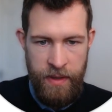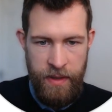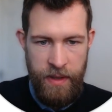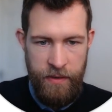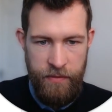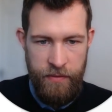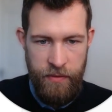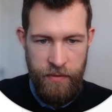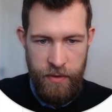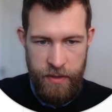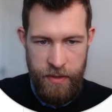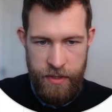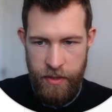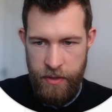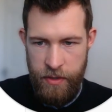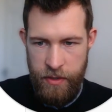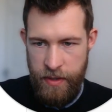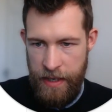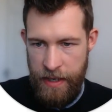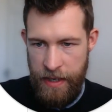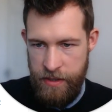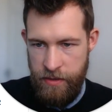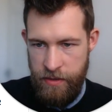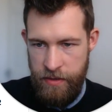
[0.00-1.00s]
Therefore, the two
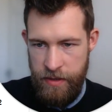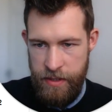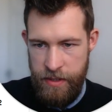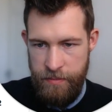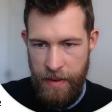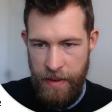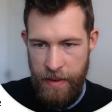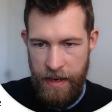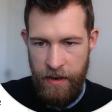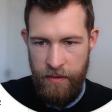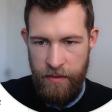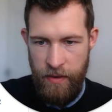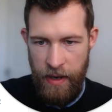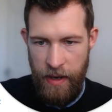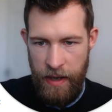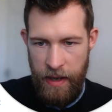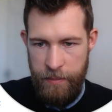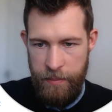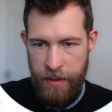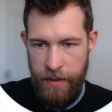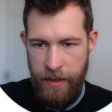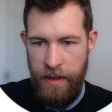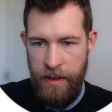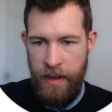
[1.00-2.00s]
categories may
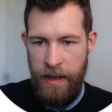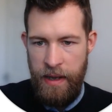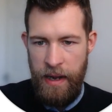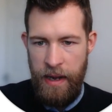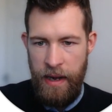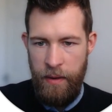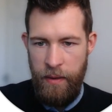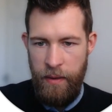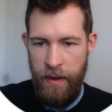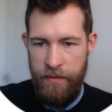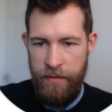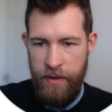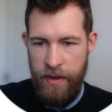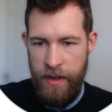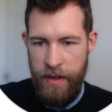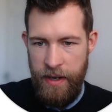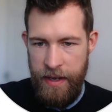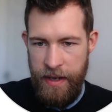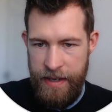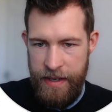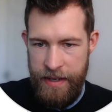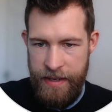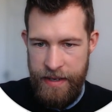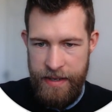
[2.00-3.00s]
overlap. However,
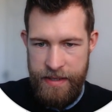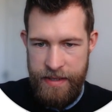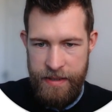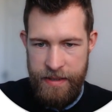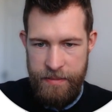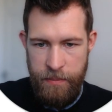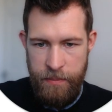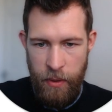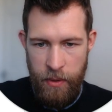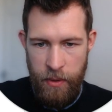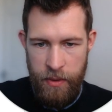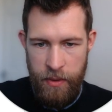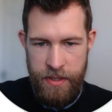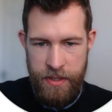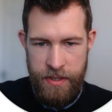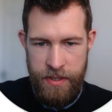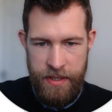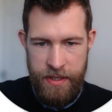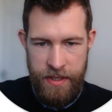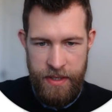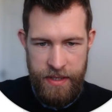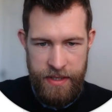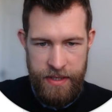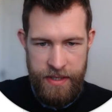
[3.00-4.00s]
it is important
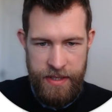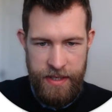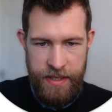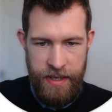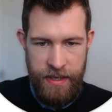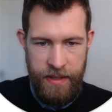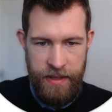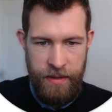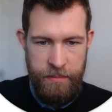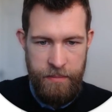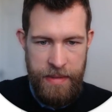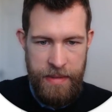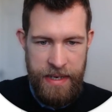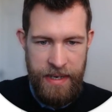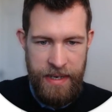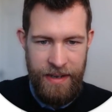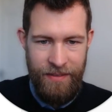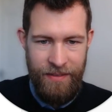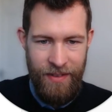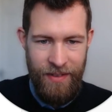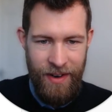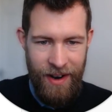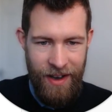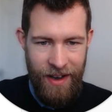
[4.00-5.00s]
to consider the meaning
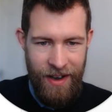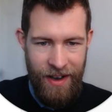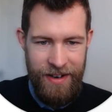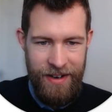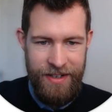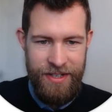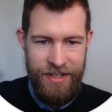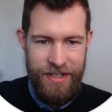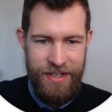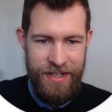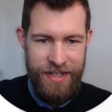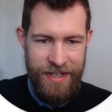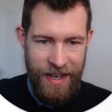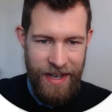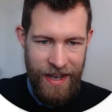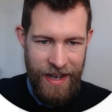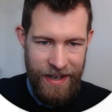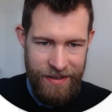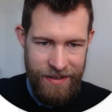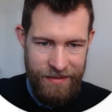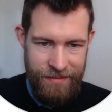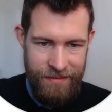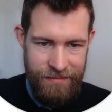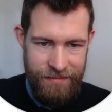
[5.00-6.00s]
of large
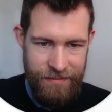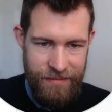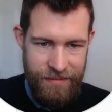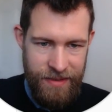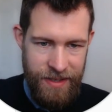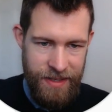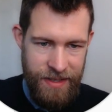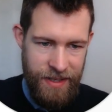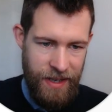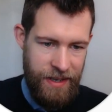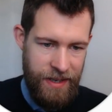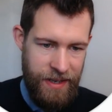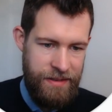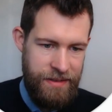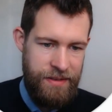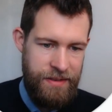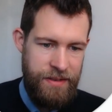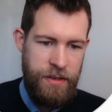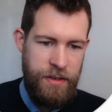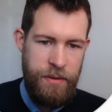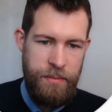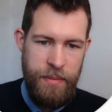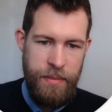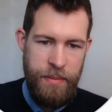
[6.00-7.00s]
scale, because that
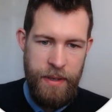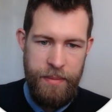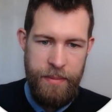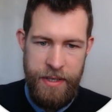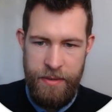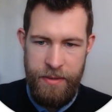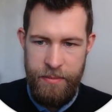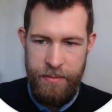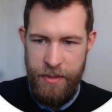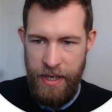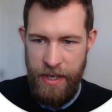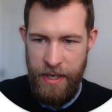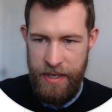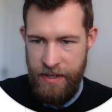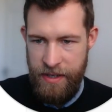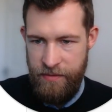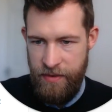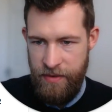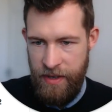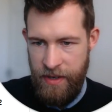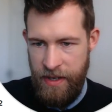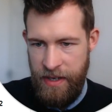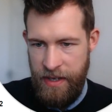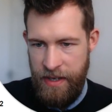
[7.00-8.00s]
could be a bit
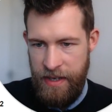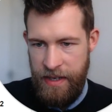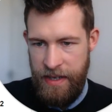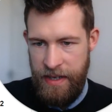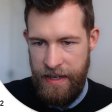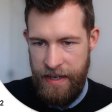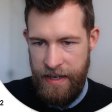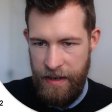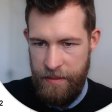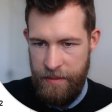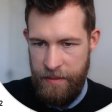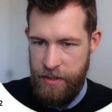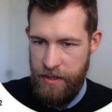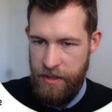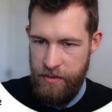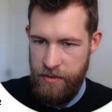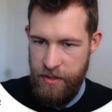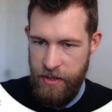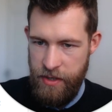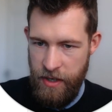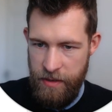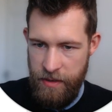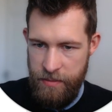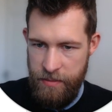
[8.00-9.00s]
subjective. In absolute
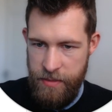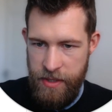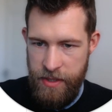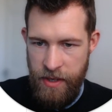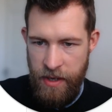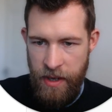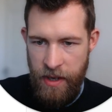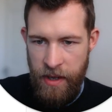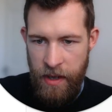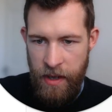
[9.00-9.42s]
terms,